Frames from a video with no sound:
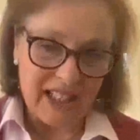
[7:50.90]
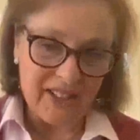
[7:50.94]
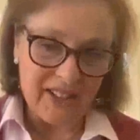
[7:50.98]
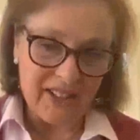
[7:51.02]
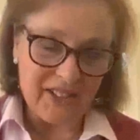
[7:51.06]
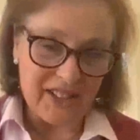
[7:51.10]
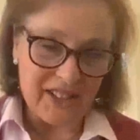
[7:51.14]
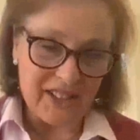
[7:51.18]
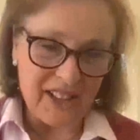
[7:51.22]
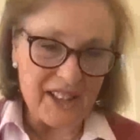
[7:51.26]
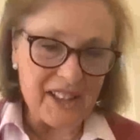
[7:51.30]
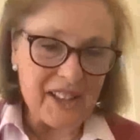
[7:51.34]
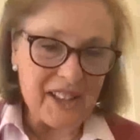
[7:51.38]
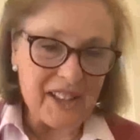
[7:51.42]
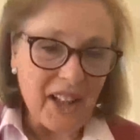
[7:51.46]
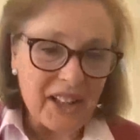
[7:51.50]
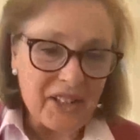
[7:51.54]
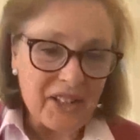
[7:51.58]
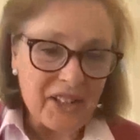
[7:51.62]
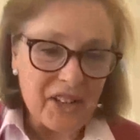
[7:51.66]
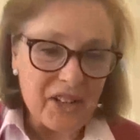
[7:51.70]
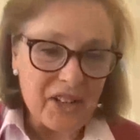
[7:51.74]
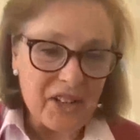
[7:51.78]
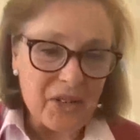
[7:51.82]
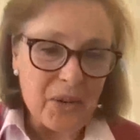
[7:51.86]
isn't it?
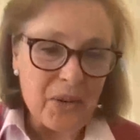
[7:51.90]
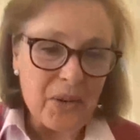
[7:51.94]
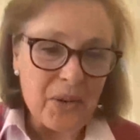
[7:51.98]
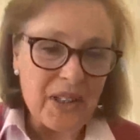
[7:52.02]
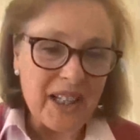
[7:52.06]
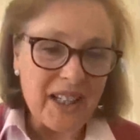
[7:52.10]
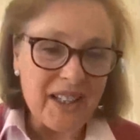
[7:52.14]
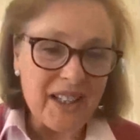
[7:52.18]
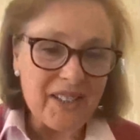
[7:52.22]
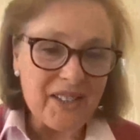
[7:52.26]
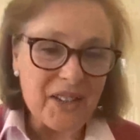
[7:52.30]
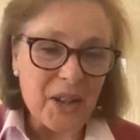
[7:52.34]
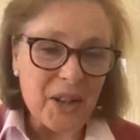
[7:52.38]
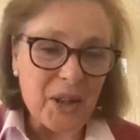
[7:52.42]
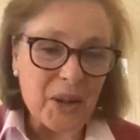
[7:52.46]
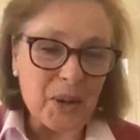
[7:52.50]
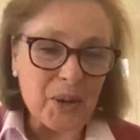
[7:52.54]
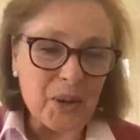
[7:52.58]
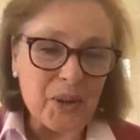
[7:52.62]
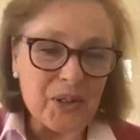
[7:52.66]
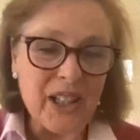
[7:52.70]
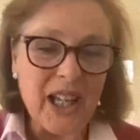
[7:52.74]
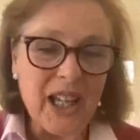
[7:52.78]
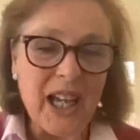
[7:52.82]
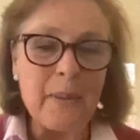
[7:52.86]
92 years
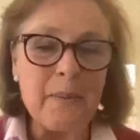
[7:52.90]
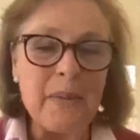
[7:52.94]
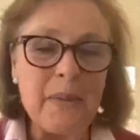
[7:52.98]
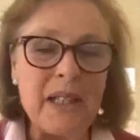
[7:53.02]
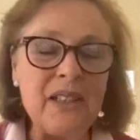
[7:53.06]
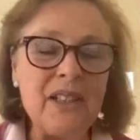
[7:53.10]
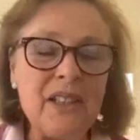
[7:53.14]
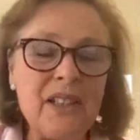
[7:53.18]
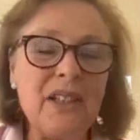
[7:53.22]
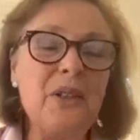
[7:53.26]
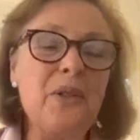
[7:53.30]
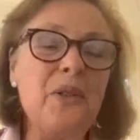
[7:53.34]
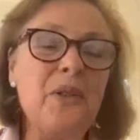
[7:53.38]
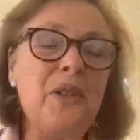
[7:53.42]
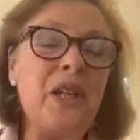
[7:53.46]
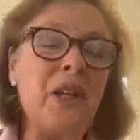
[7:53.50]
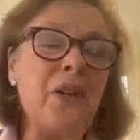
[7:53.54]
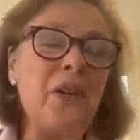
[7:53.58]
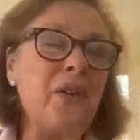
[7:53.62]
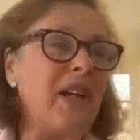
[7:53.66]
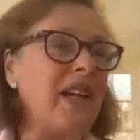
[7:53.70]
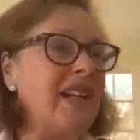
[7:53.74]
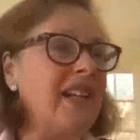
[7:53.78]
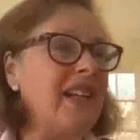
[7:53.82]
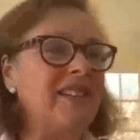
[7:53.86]
old. I mean,
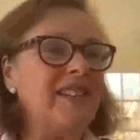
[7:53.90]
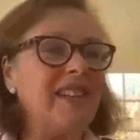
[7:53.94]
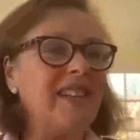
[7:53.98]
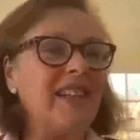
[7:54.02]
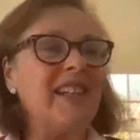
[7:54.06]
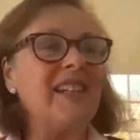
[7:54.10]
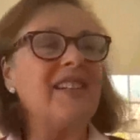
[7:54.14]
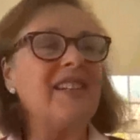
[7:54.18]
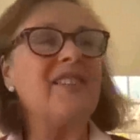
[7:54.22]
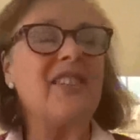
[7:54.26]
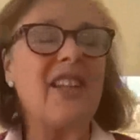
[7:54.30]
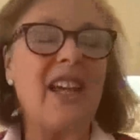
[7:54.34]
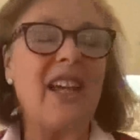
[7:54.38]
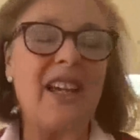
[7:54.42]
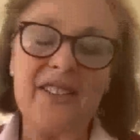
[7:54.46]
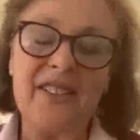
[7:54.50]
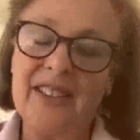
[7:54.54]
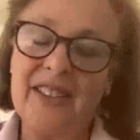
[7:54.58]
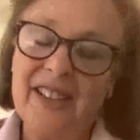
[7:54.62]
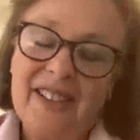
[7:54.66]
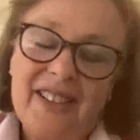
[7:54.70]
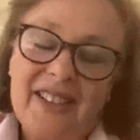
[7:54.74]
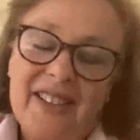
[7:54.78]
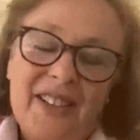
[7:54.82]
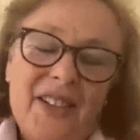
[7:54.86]
yes.
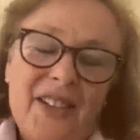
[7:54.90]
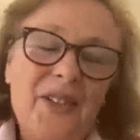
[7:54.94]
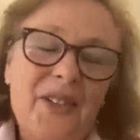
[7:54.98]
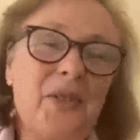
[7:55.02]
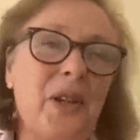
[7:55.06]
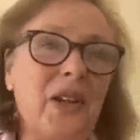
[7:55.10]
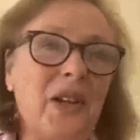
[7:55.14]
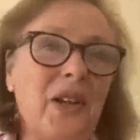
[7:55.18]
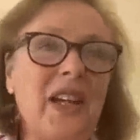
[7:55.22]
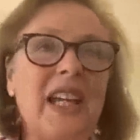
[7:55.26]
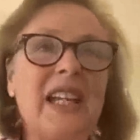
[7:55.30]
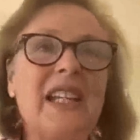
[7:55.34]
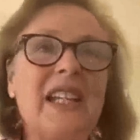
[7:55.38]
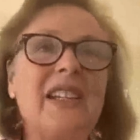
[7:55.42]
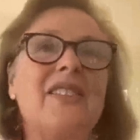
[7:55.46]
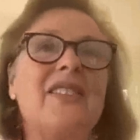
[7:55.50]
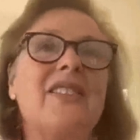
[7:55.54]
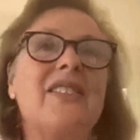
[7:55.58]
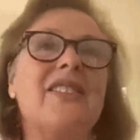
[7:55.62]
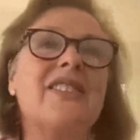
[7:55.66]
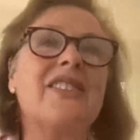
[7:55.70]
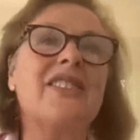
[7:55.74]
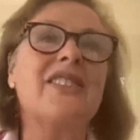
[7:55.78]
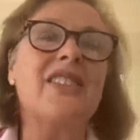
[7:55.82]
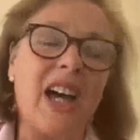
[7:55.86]
It's
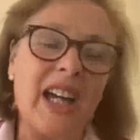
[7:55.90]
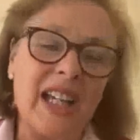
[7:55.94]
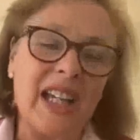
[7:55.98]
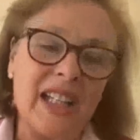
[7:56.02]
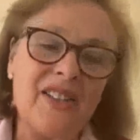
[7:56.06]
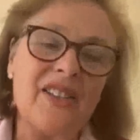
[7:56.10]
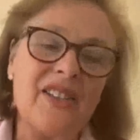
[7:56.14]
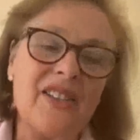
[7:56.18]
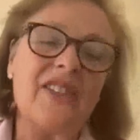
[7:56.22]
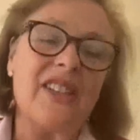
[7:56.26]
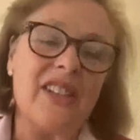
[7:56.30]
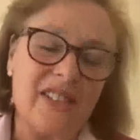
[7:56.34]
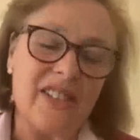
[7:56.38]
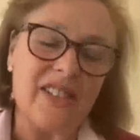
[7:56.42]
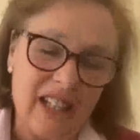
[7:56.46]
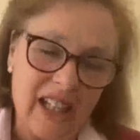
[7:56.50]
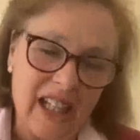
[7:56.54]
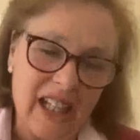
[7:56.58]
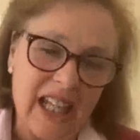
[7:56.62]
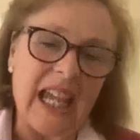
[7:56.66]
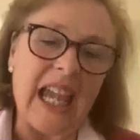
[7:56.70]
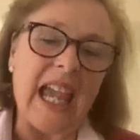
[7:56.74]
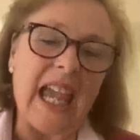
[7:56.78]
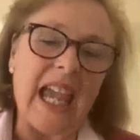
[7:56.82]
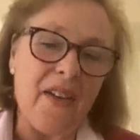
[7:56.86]
science is
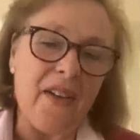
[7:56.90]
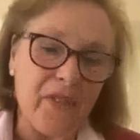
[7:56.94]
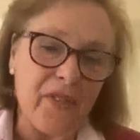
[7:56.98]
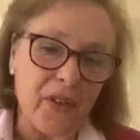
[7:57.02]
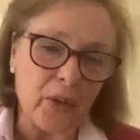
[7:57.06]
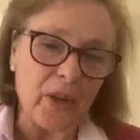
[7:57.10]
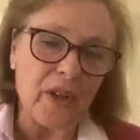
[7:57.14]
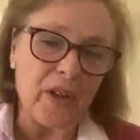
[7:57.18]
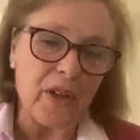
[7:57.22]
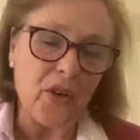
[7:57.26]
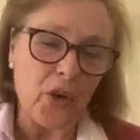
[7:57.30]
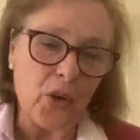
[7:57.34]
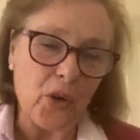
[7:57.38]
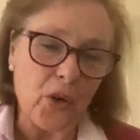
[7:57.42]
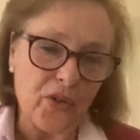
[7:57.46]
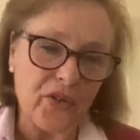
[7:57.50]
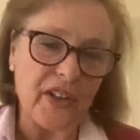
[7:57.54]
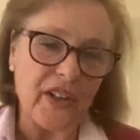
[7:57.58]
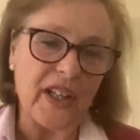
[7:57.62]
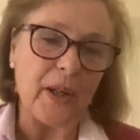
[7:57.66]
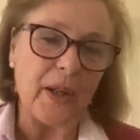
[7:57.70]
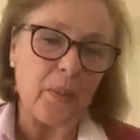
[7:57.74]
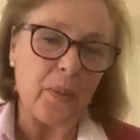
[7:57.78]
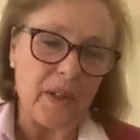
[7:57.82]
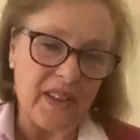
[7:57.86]
ever
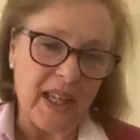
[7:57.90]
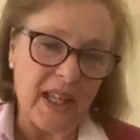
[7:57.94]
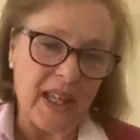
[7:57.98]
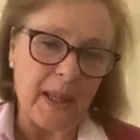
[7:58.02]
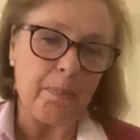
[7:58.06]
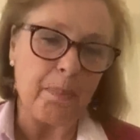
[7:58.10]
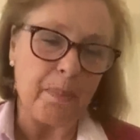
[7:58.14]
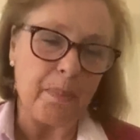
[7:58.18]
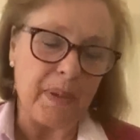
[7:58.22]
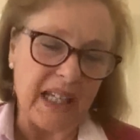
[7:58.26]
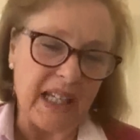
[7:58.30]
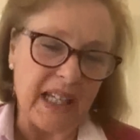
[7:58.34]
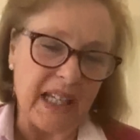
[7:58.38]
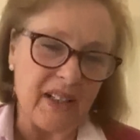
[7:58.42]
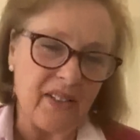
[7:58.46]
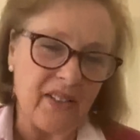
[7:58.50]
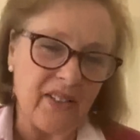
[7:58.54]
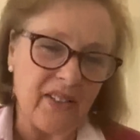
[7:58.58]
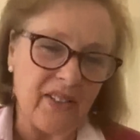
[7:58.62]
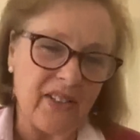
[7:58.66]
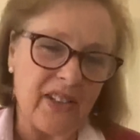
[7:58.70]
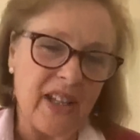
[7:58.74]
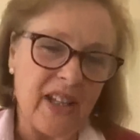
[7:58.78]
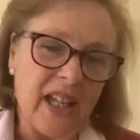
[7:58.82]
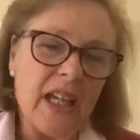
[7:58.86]
evolving with
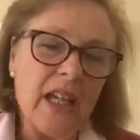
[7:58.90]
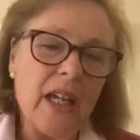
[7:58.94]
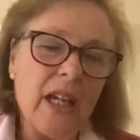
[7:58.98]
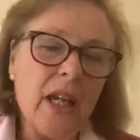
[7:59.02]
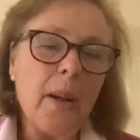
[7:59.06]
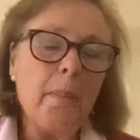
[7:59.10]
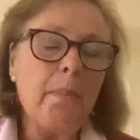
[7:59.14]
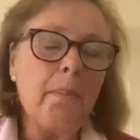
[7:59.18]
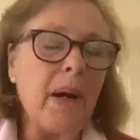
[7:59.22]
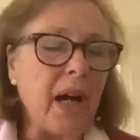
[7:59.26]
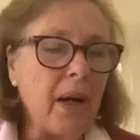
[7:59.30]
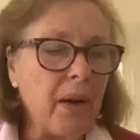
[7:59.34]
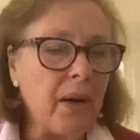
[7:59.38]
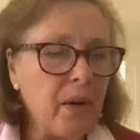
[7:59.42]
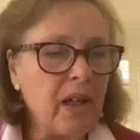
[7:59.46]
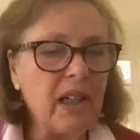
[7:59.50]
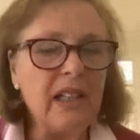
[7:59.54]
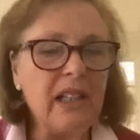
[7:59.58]
MPNs, but